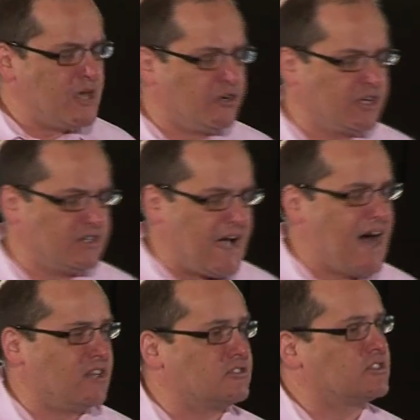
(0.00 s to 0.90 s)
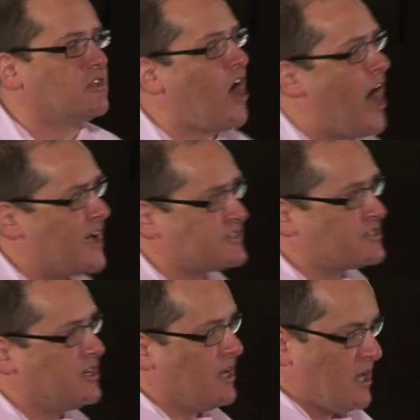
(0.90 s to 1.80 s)
million
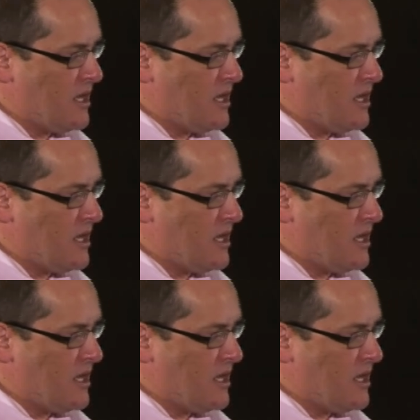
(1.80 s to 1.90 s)
lost